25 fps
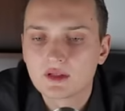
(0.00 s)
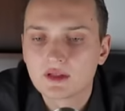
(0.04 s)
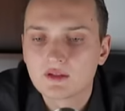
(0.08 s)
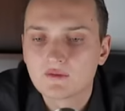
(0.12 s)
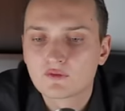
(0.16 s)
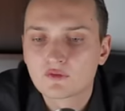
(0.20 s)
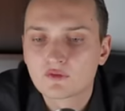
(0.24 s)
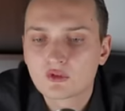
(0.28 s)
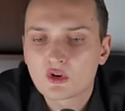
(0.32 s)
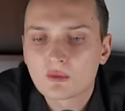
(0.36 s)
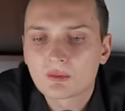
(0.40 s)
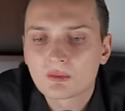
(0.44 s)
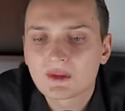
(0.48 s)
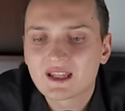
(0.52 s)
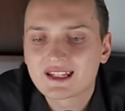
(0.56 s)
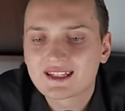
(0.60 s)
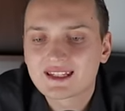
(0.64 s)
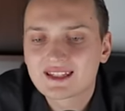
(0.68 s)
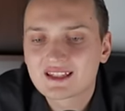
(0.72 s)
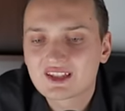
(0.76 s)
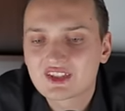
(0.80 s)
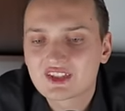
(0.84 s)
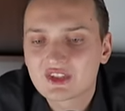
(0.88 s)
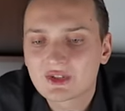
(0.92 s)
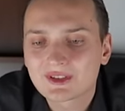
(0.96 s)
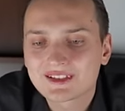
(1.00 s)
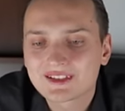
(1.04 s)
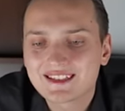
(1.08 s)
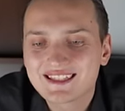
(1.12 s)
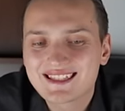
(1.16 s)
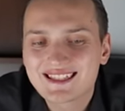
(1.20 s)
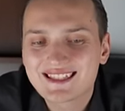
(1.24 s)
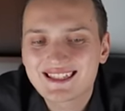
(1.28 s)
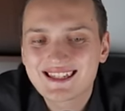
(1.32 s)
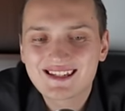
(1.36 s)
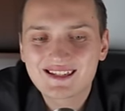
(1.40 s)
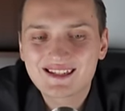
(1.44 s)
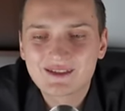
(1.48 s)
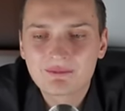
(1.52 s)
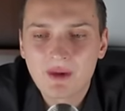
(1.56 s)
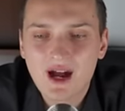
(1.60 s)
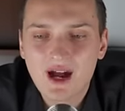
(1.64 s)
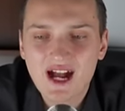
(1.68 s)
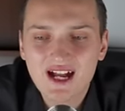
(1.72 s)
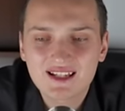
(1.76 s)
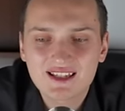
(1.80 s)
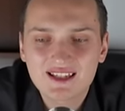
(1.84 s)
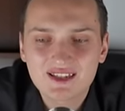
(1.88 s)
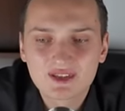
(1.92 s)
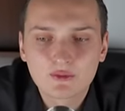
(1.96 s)
From like 36
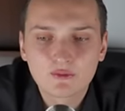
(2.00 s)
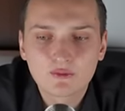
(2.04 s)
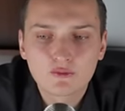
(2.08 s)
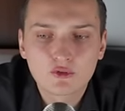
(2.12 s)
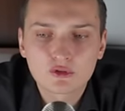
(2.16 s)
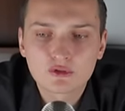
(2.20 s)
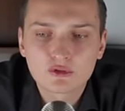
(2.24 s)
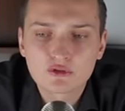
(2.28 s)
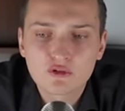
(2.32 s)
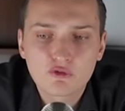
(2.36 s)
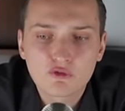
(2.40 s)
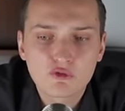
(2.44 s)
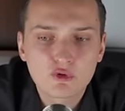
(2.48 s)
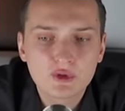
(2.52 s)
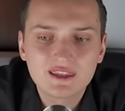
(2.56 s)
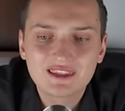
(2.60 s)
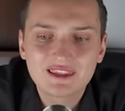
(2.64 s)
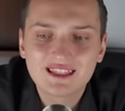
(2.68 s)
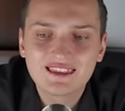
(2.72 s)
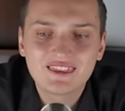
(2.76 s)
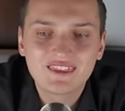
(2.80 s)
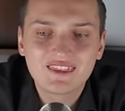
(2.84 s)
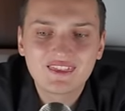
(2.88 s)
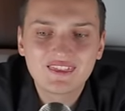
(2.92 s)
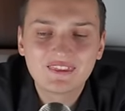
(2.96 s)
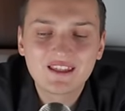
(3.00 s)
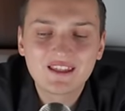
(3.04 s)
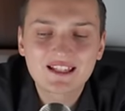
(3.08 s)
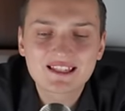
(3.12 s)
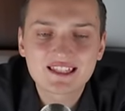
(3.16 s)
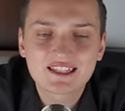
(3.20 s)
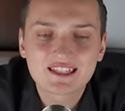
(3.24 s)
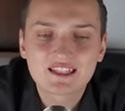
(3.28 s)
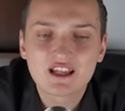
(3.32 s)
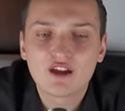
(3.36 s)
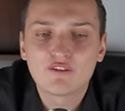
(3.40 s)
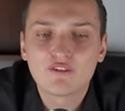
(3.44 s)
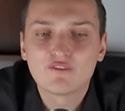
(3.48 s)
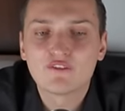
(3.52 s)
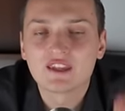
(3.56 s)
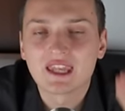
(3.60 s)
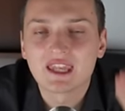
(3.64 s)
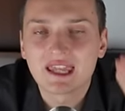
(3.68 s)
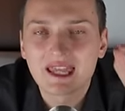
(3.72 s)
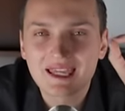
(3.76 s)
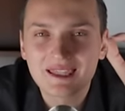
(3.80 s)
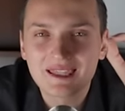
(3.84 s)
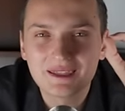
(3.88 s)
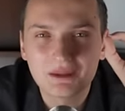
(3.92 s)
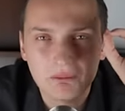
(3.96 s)
bucks to 43, that, that's nothing.
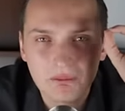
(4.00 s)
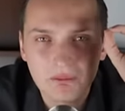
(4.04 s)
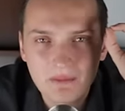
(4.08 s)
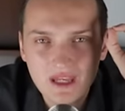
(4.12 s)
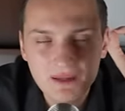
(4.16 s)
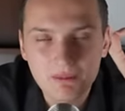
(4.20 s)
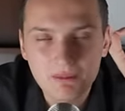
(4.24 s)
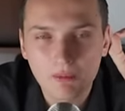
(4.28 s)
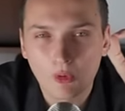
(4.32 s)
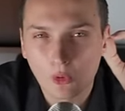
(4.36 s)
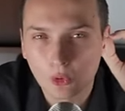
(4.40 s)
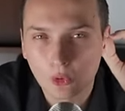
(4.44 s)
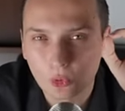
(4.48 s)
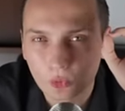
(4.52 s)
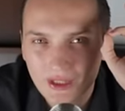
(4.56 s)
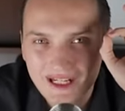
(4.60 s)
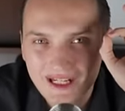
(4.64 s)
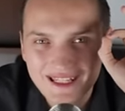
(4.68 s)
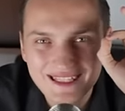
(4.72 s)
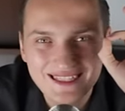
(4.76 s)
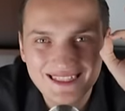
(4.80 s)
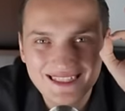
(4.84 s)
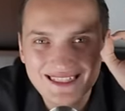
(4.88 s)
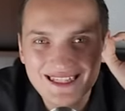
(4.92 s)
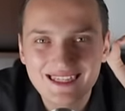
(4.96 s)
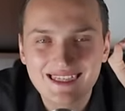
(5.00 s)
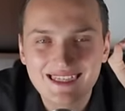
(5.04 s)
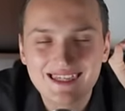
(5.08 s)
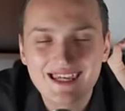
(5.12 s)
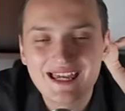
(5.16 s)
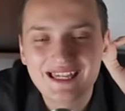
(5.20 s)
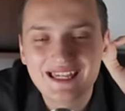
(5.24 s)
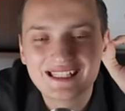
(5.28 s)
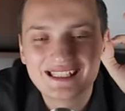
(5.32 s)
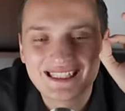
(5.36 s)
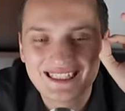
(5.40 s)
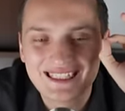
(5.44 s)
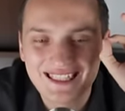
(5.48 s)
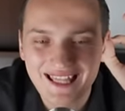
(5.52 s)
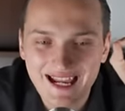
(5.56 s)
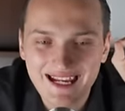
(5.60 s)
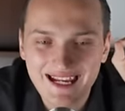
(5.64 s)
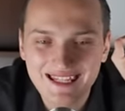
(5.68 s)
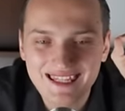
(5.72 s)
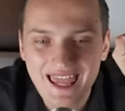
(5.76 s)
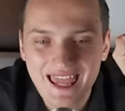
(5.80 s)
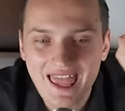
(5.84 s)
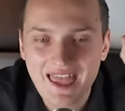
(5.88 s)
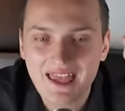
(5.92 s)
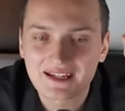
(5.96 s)
And meme already did
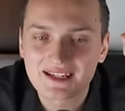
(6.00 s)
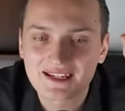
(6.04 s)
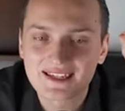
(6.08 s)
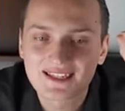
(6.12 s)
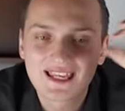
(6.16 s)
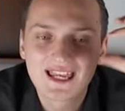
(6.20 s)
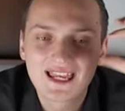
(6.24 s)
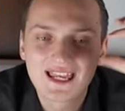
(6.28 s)
9x